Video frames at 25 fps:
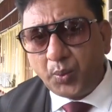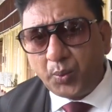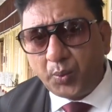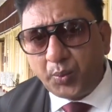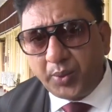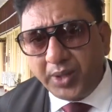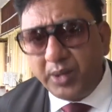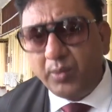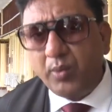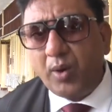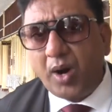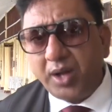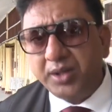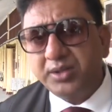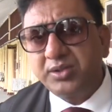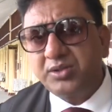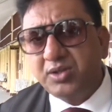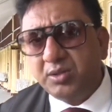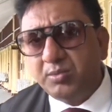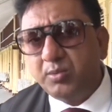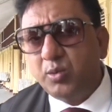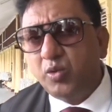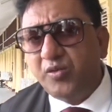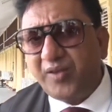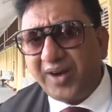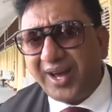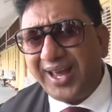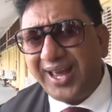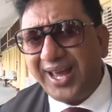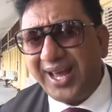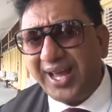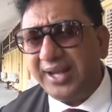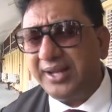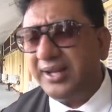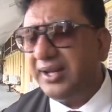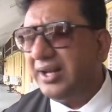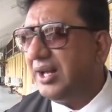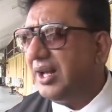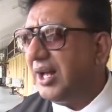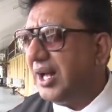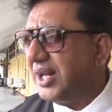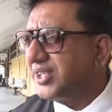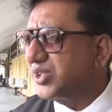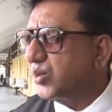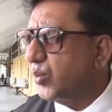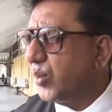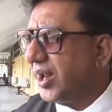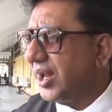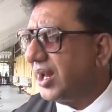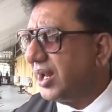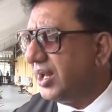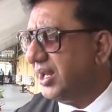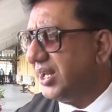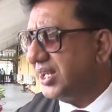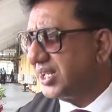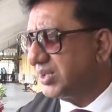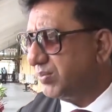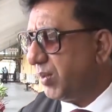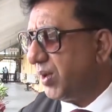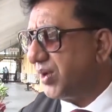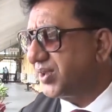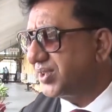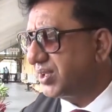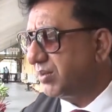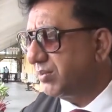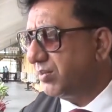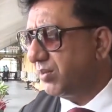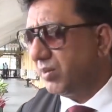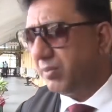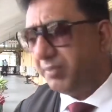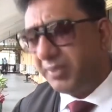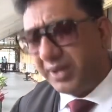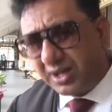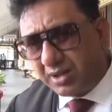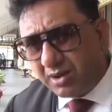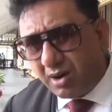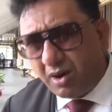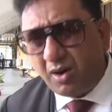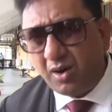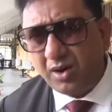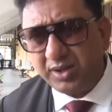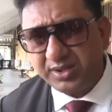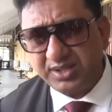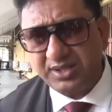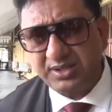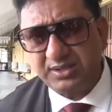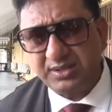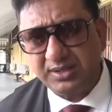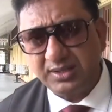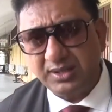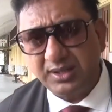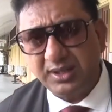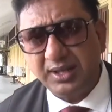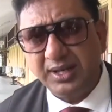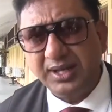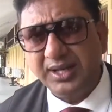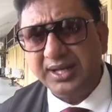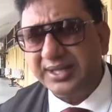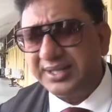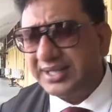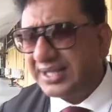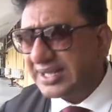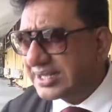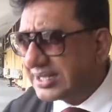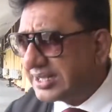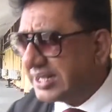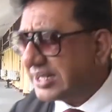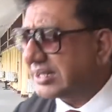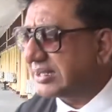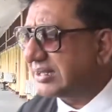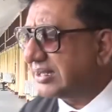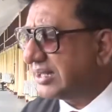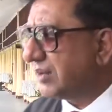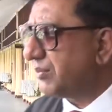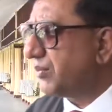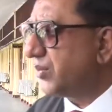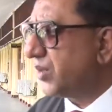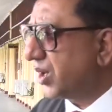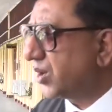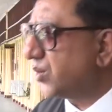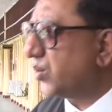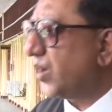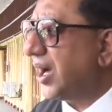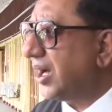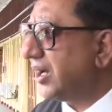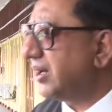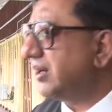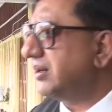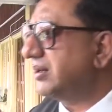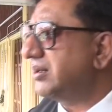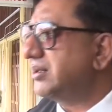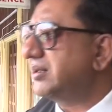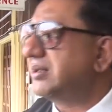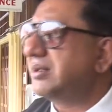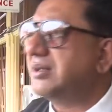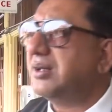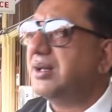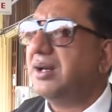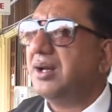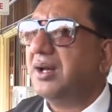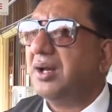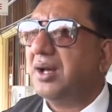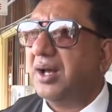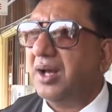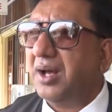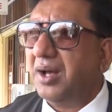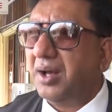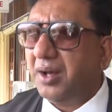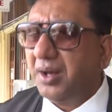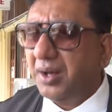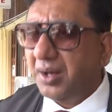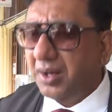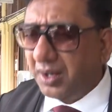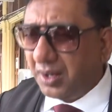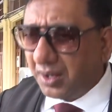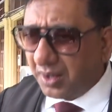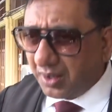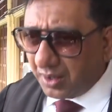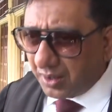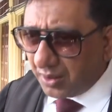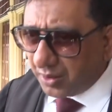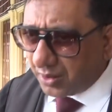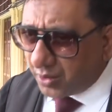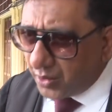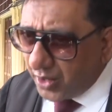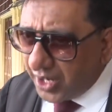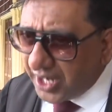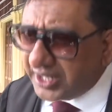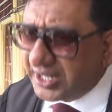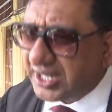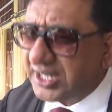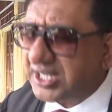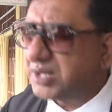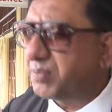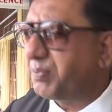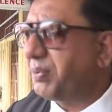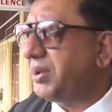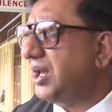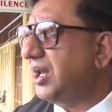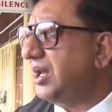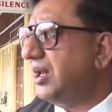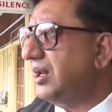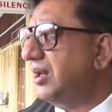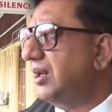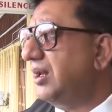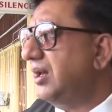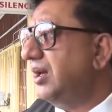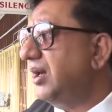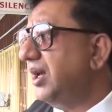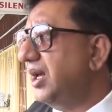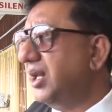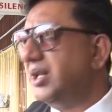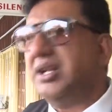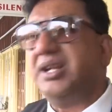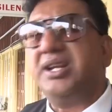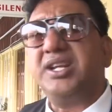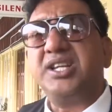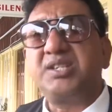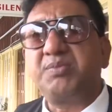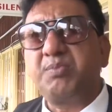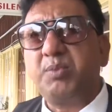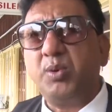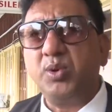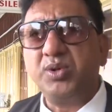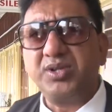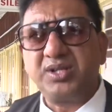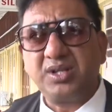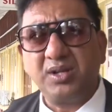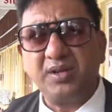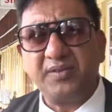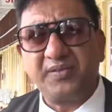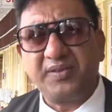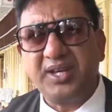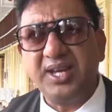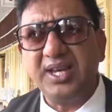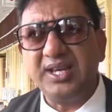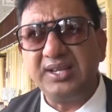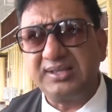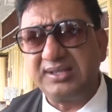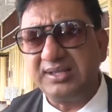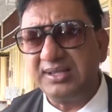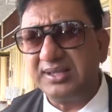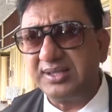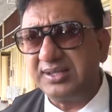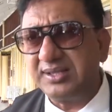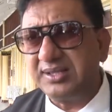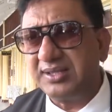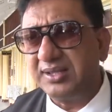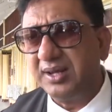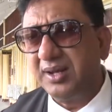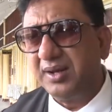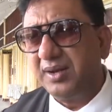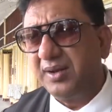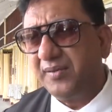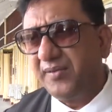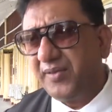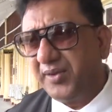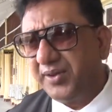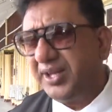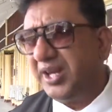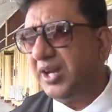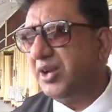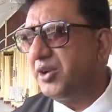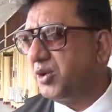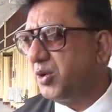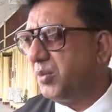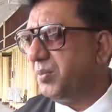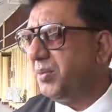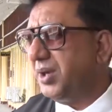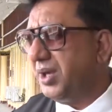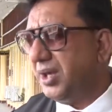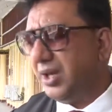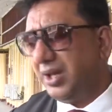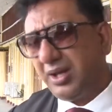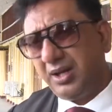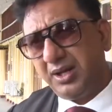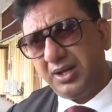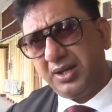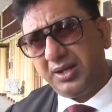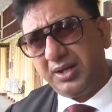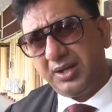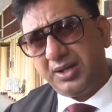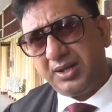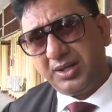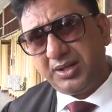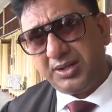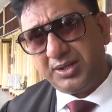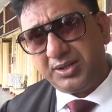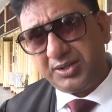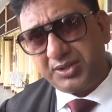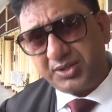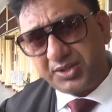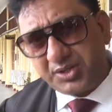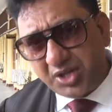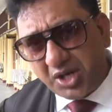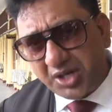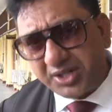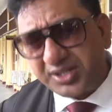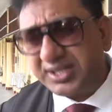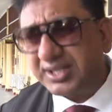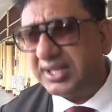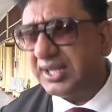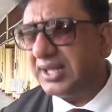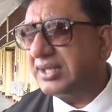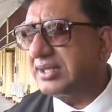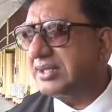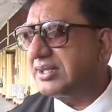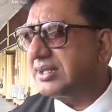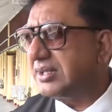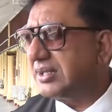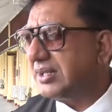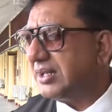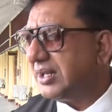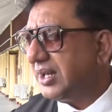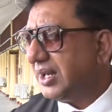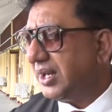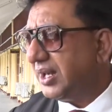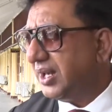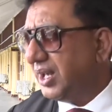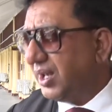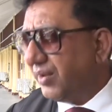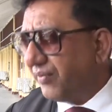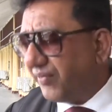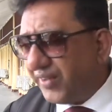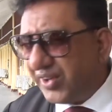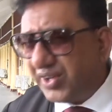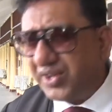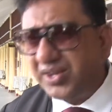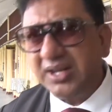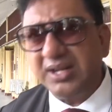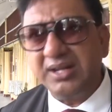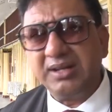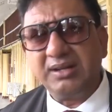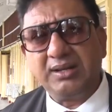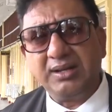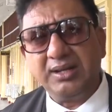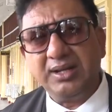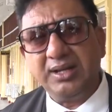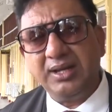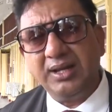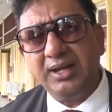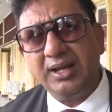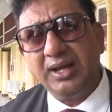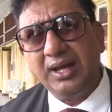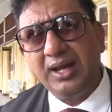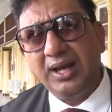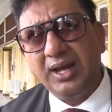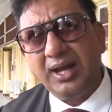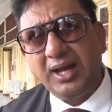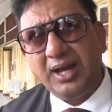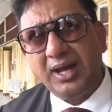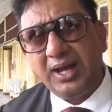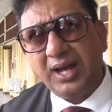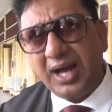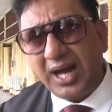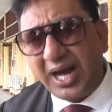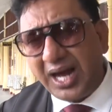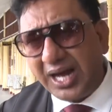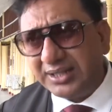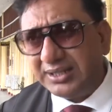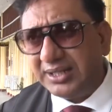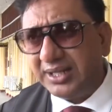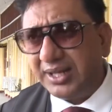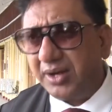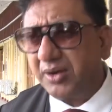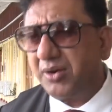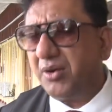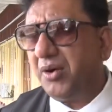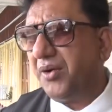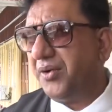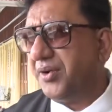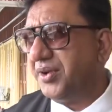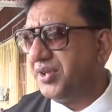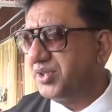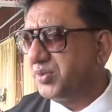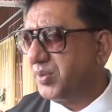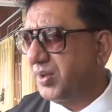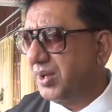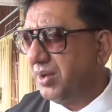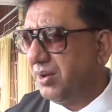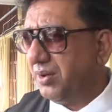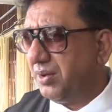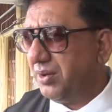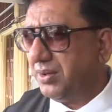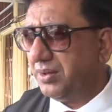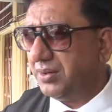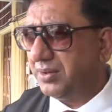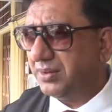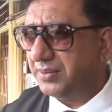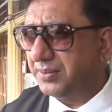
we want to move ahead as quickly as possible because the system requires greater speed in the disposal of cases for there to be justice efficiently and in accordance with law.